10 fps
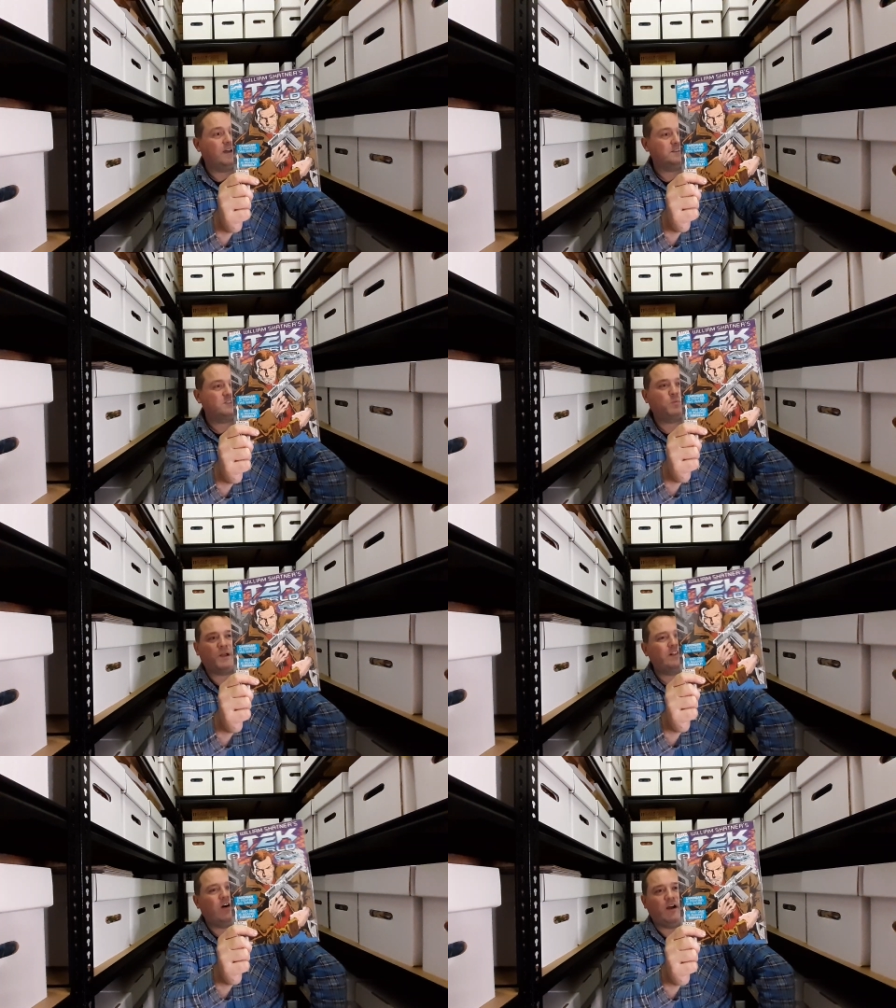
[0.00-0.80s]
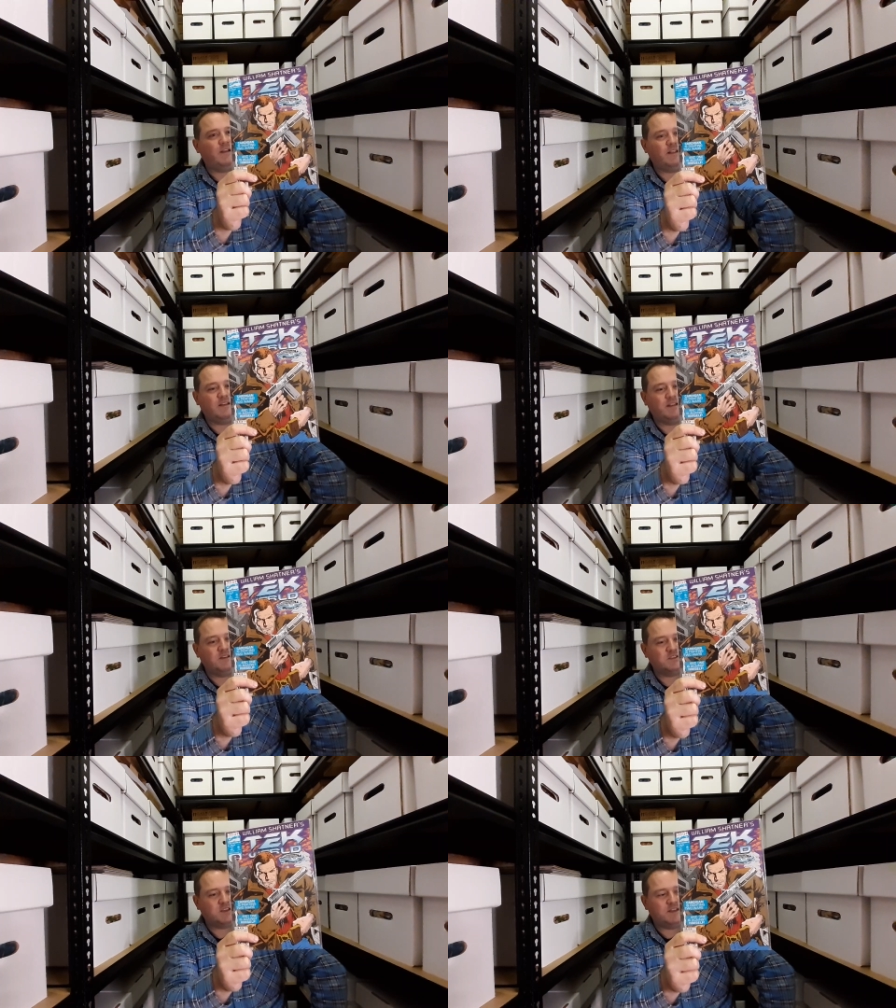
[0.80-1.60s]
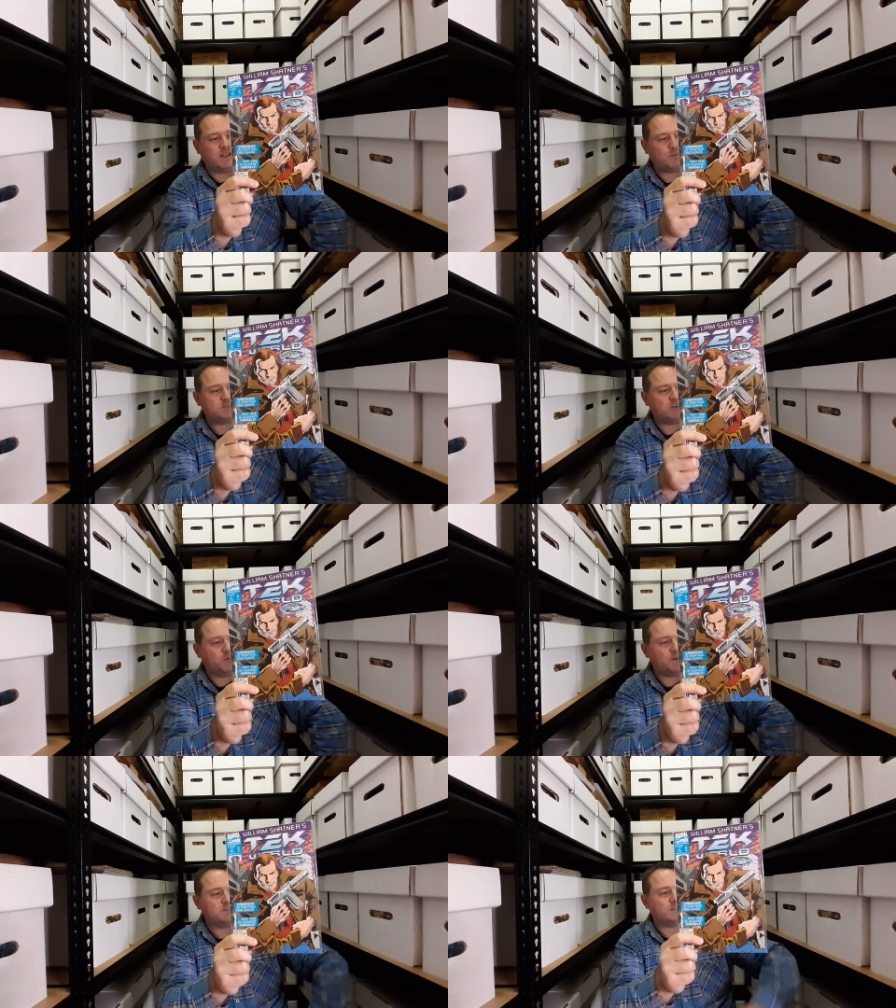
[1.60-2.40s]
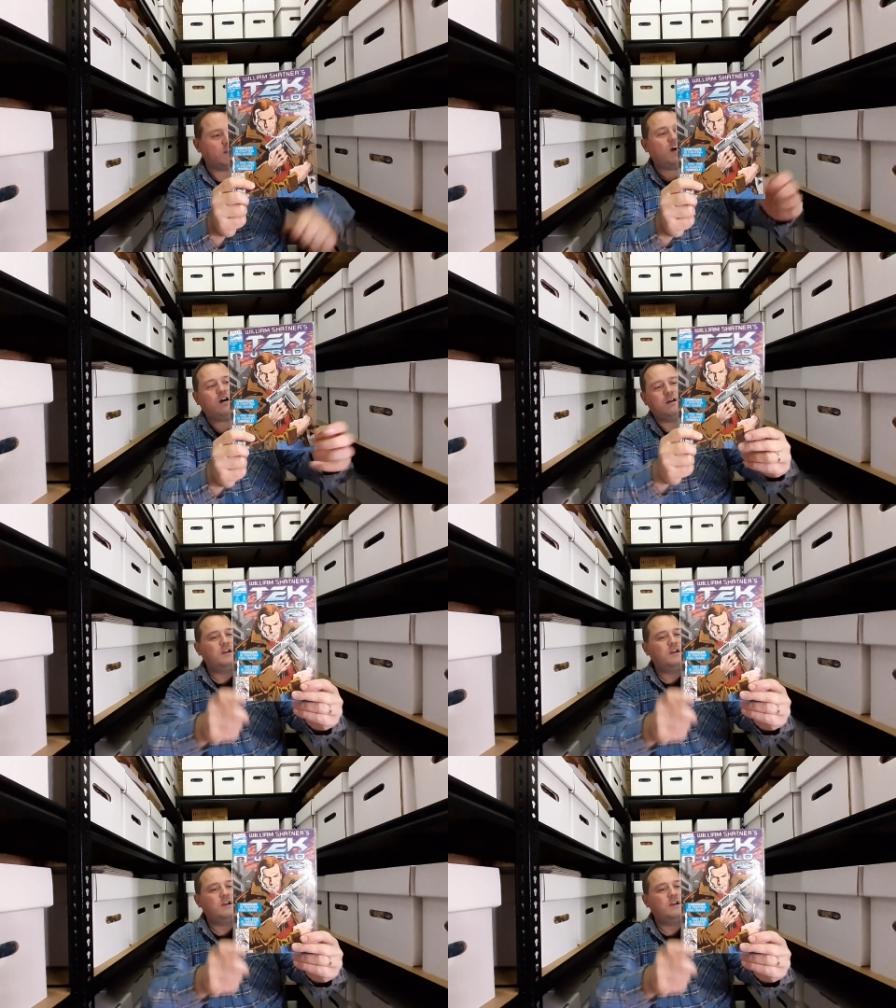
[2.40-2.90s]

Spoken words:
Just one line in the episode where he said, "Oh,